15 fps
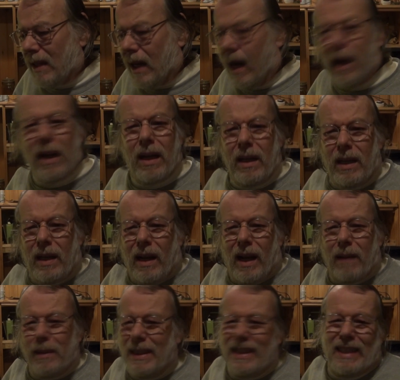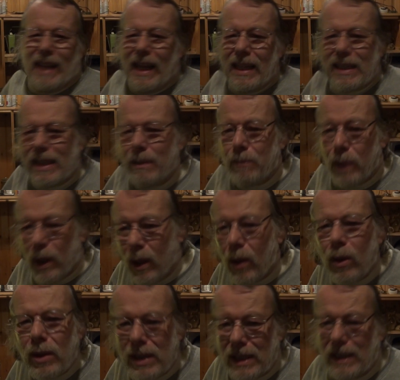I mean, Nancy
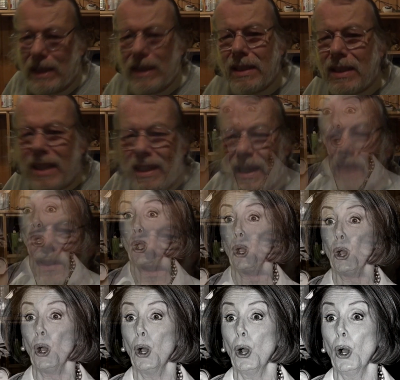Pelosi, there's another